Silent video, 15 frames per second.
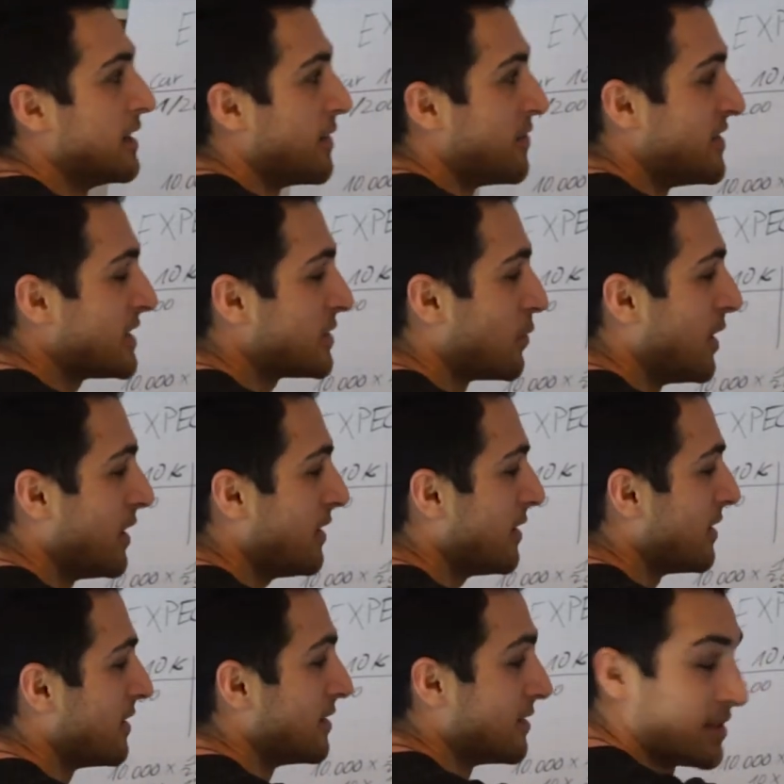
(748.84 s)
This one,
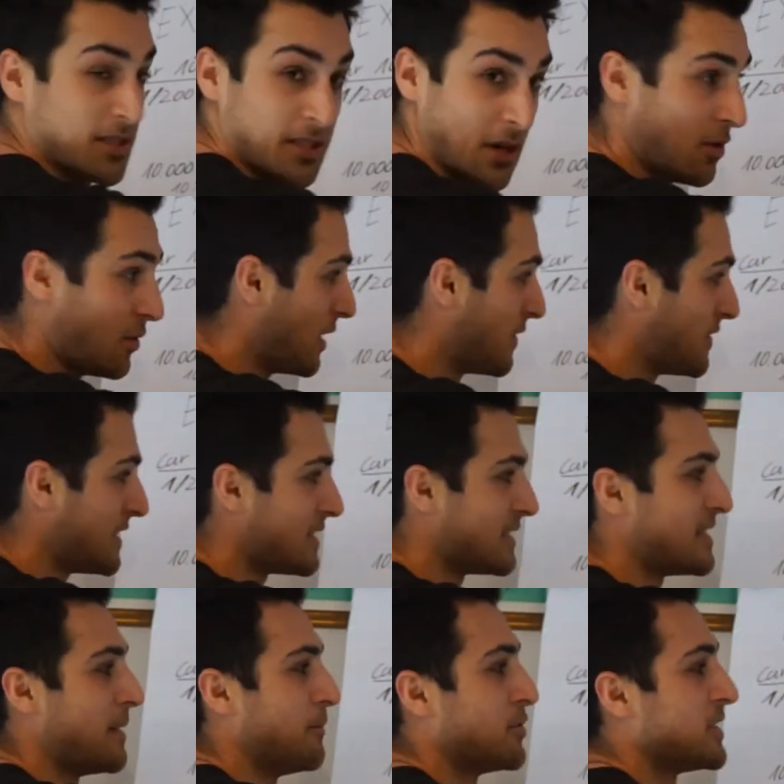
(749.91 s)
so if this is
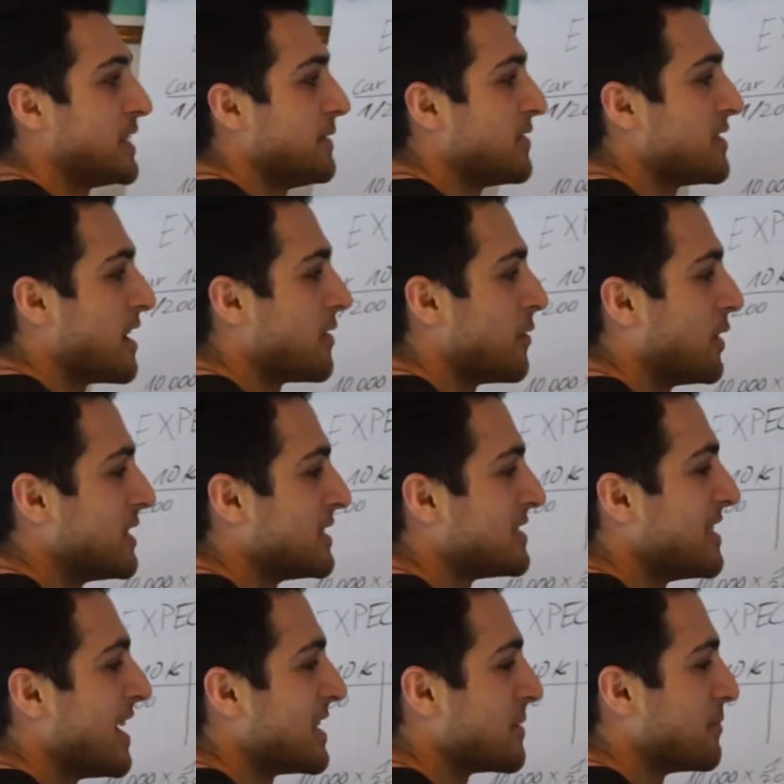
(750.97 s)
10%, the other one is
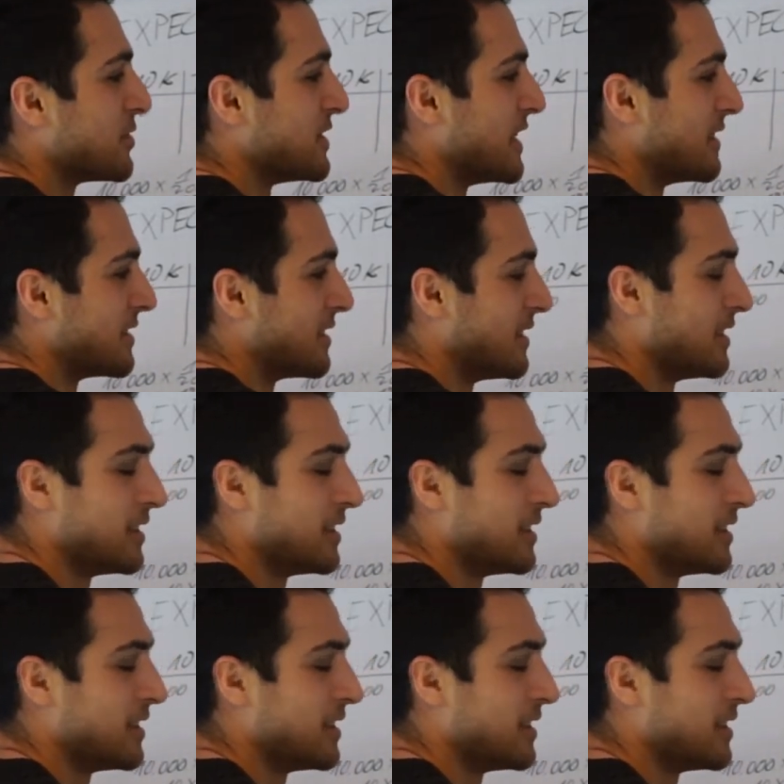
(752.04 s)
90%.